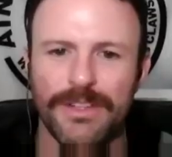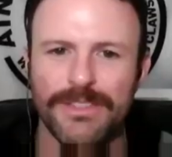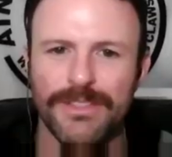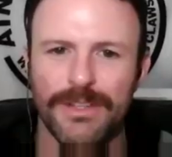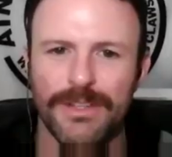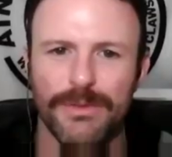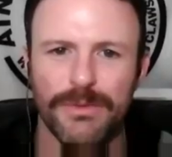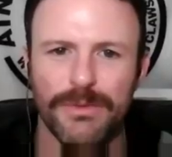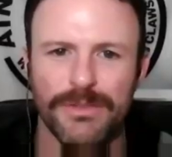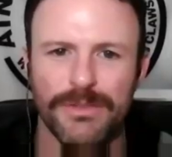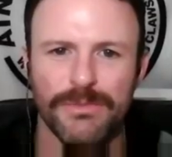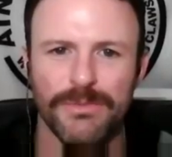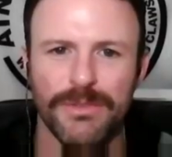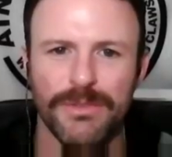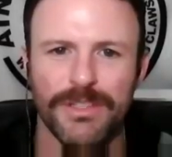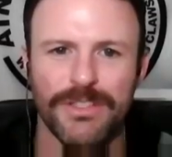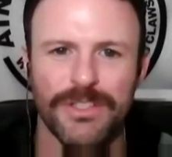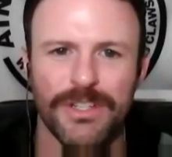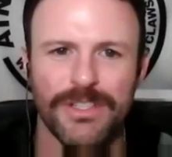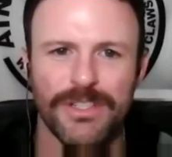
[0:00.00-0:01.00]
so he wasn't
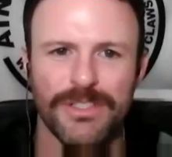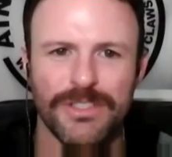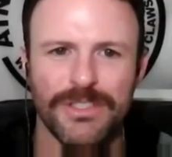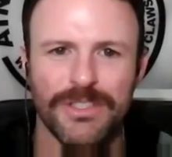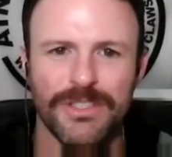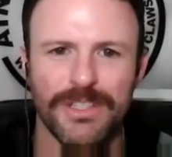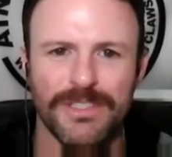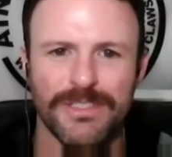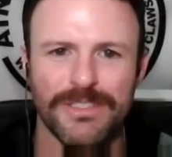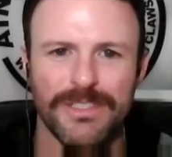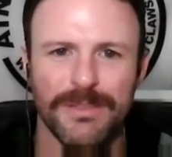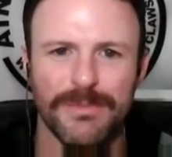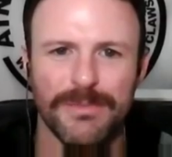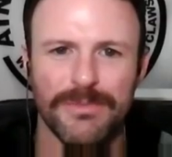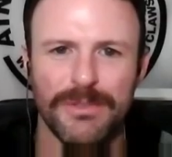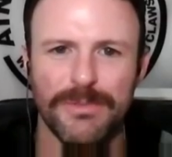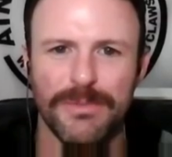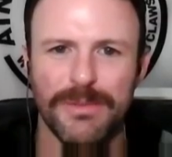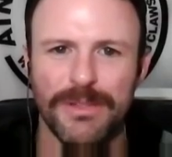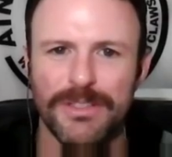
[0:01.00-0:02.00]
really changing things up
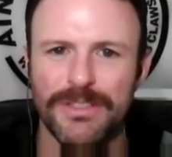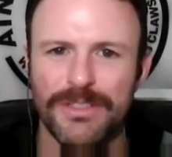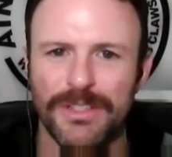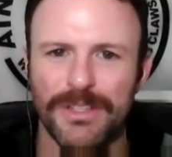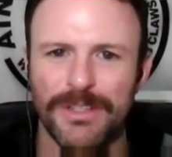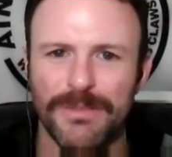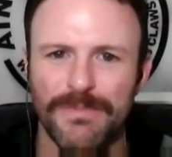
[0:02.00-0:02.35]
too much, you know.